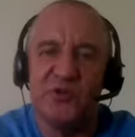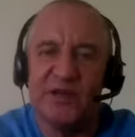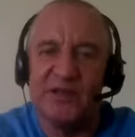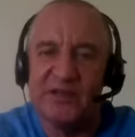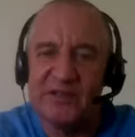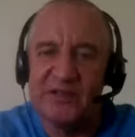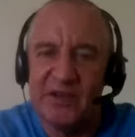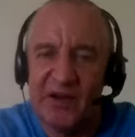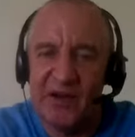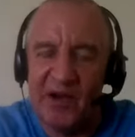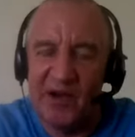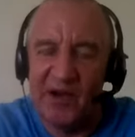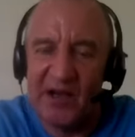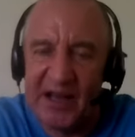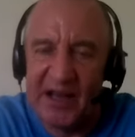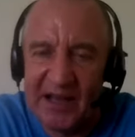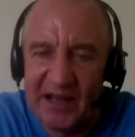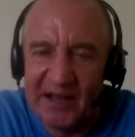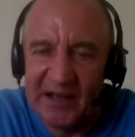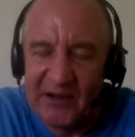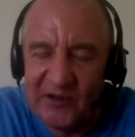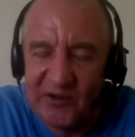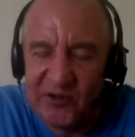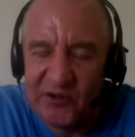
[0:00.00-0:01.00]
it's
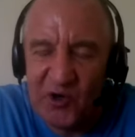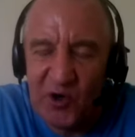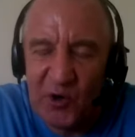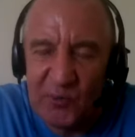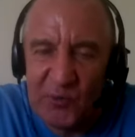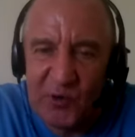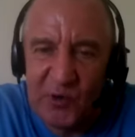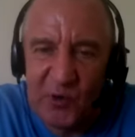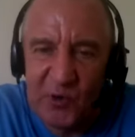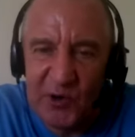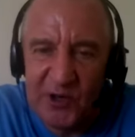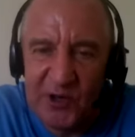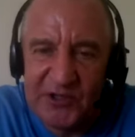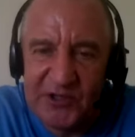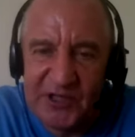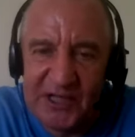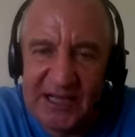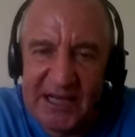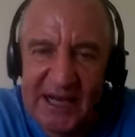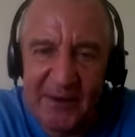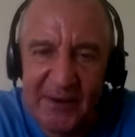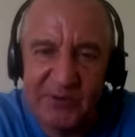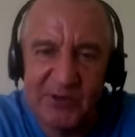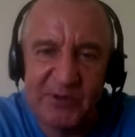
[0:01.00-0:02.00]
a top quality
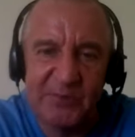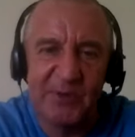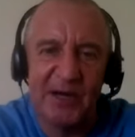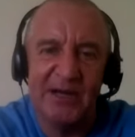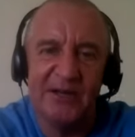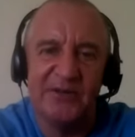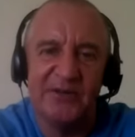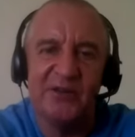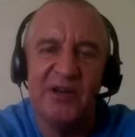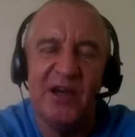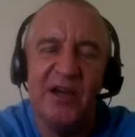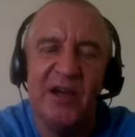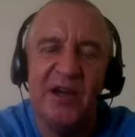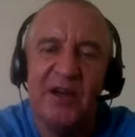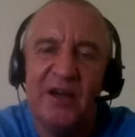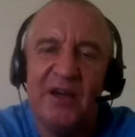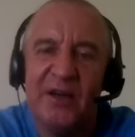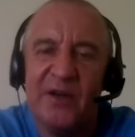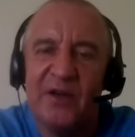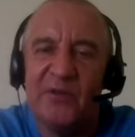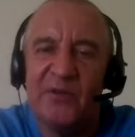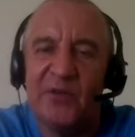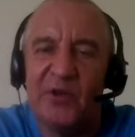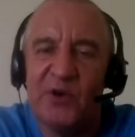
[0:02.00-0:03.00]
capture page
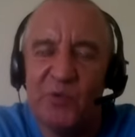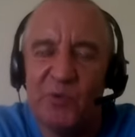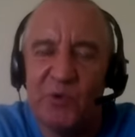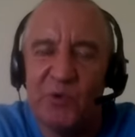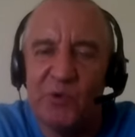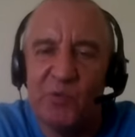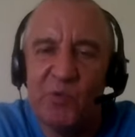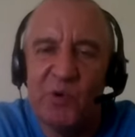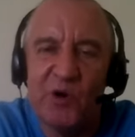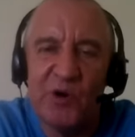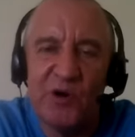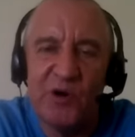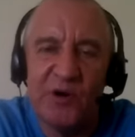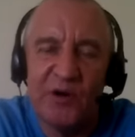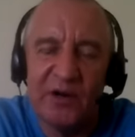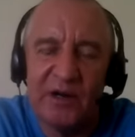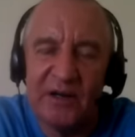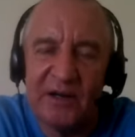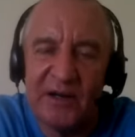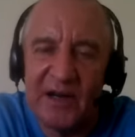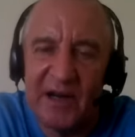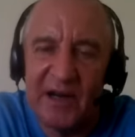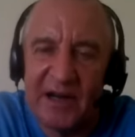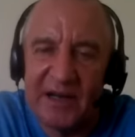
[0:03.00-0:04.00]
that will work
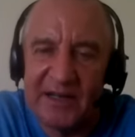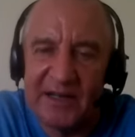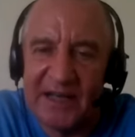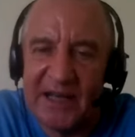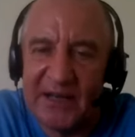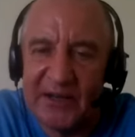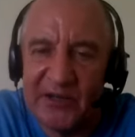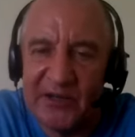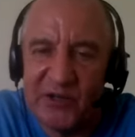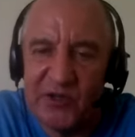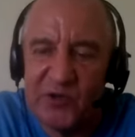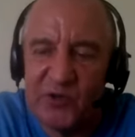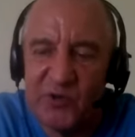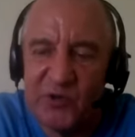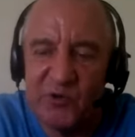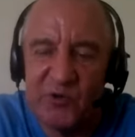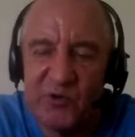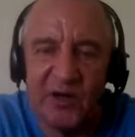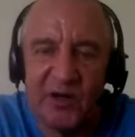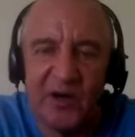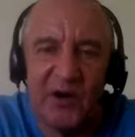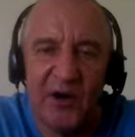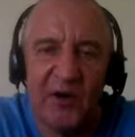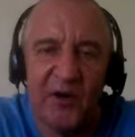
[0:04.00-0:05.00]
and get
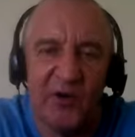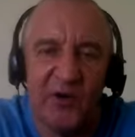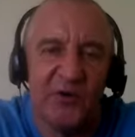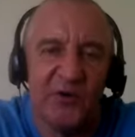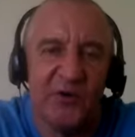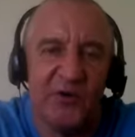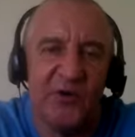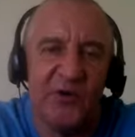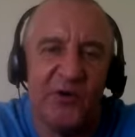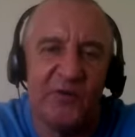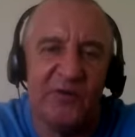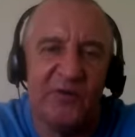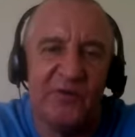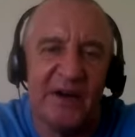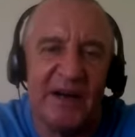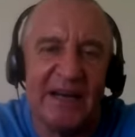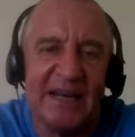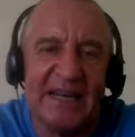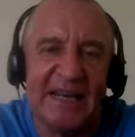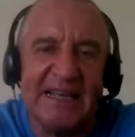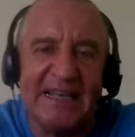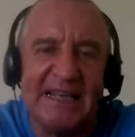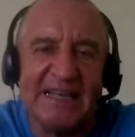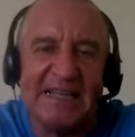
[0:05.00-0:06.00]
you a lot of
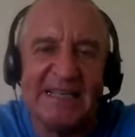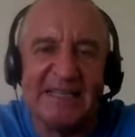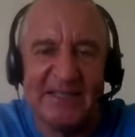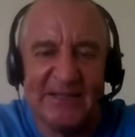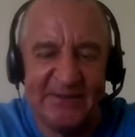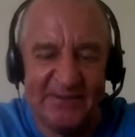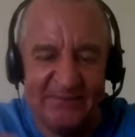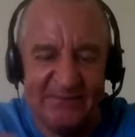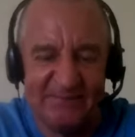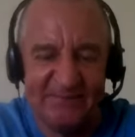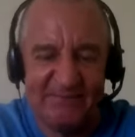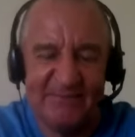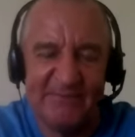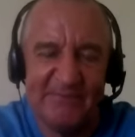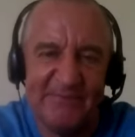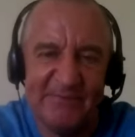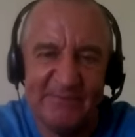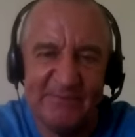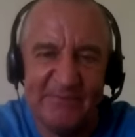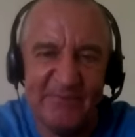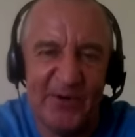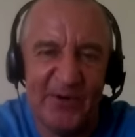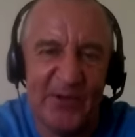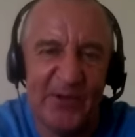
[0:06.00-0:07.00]
leads.
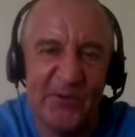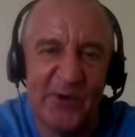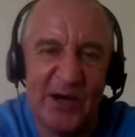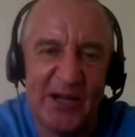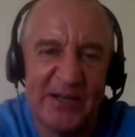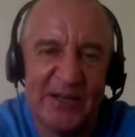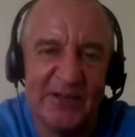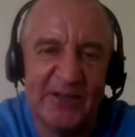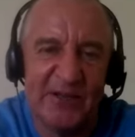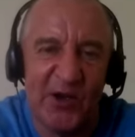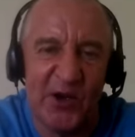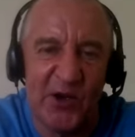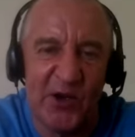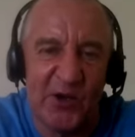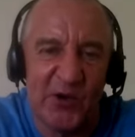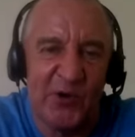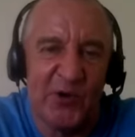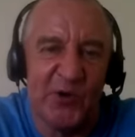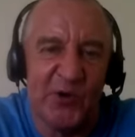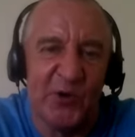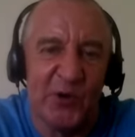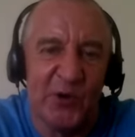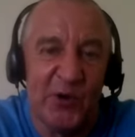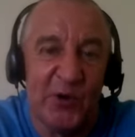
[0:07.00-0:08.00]
Otherwise,
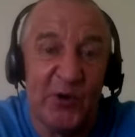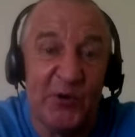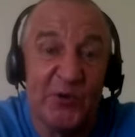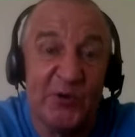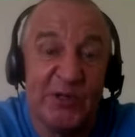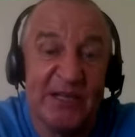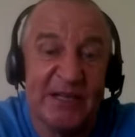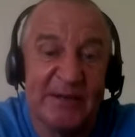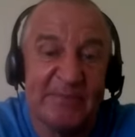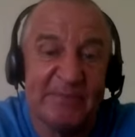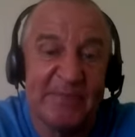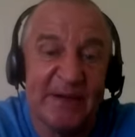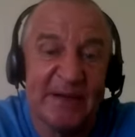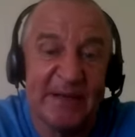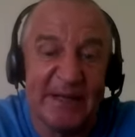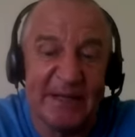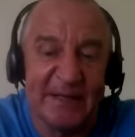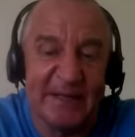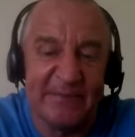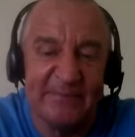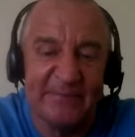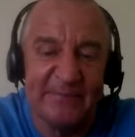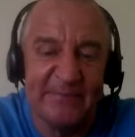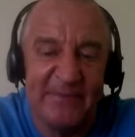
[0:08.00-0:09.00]
you're losing
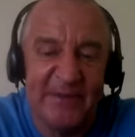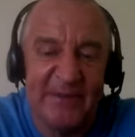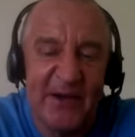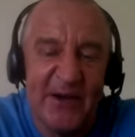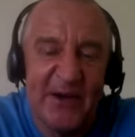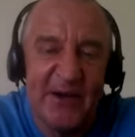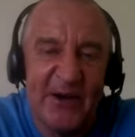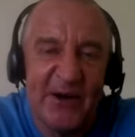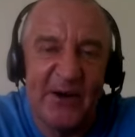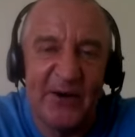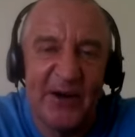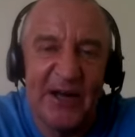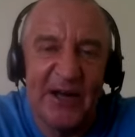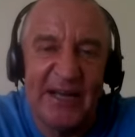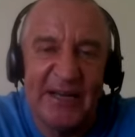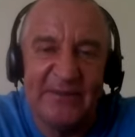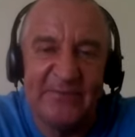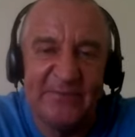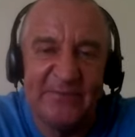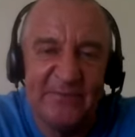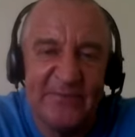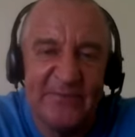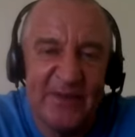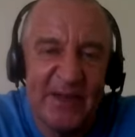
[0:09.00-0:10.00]
money. Okay,
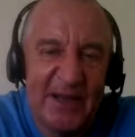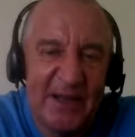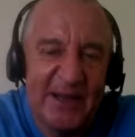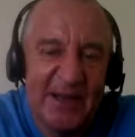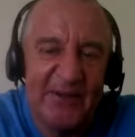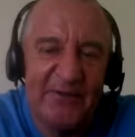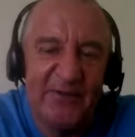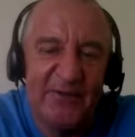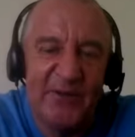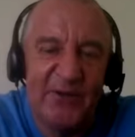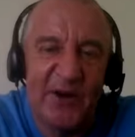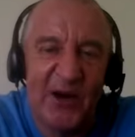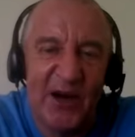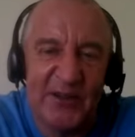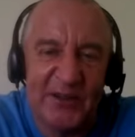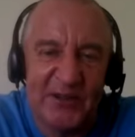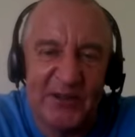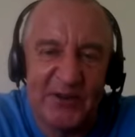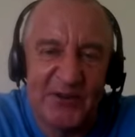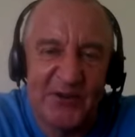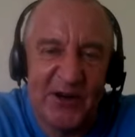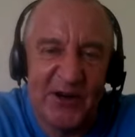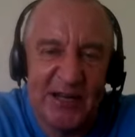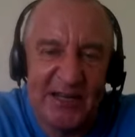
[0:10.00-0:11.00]
if you like
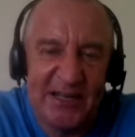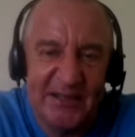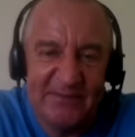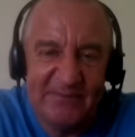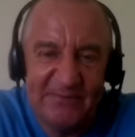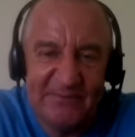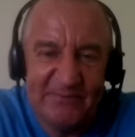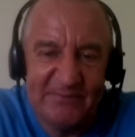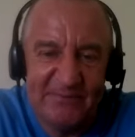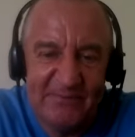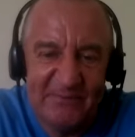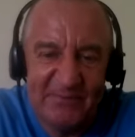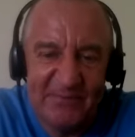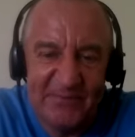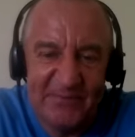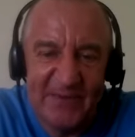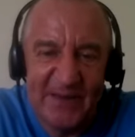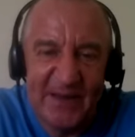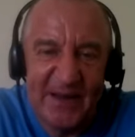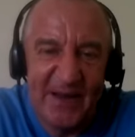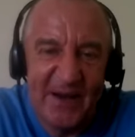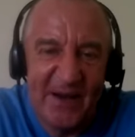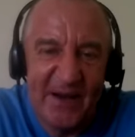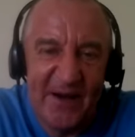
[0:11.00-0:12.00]
this training,
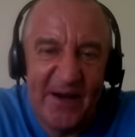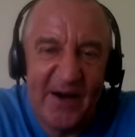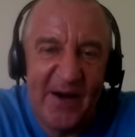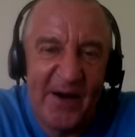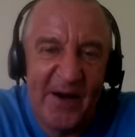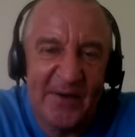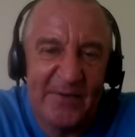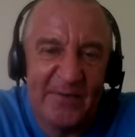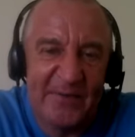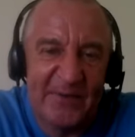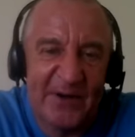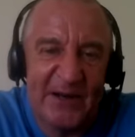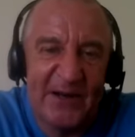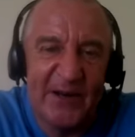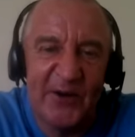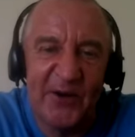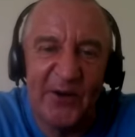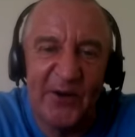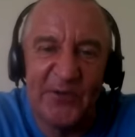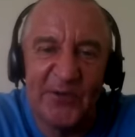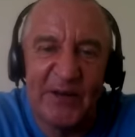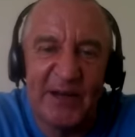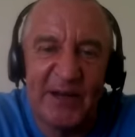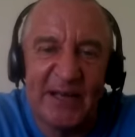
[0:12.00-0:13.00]
click
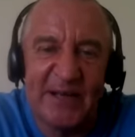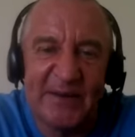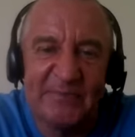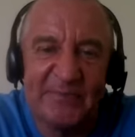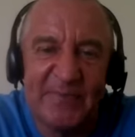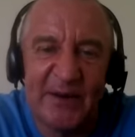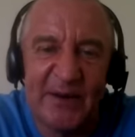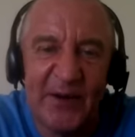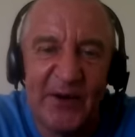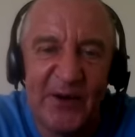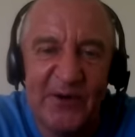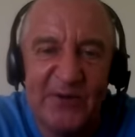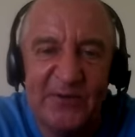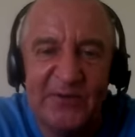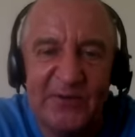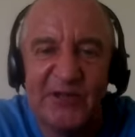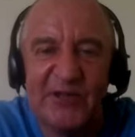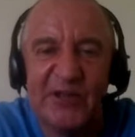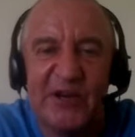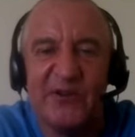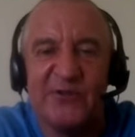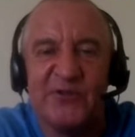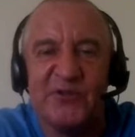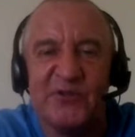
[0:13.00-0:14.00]
on the link below to
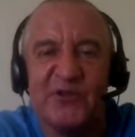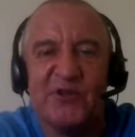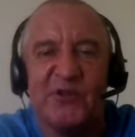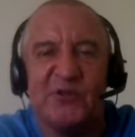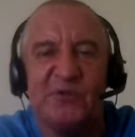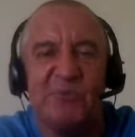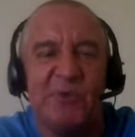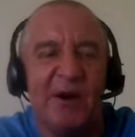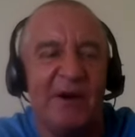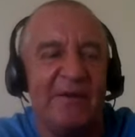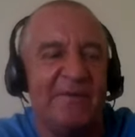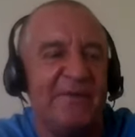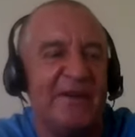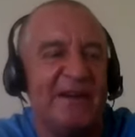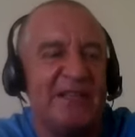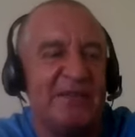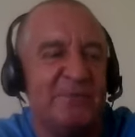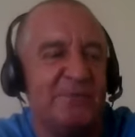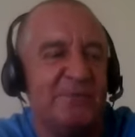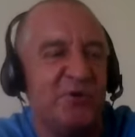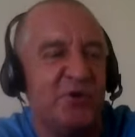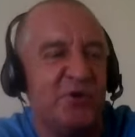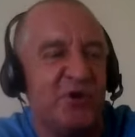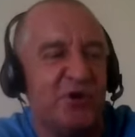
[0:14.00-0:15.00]
go to my
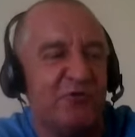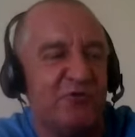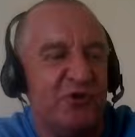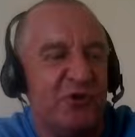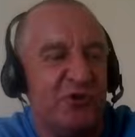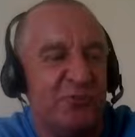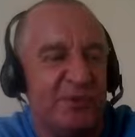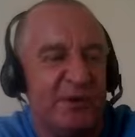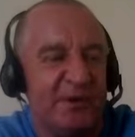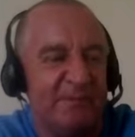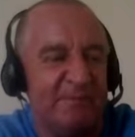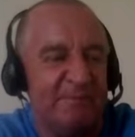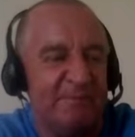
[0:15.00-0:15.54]
Facebook group.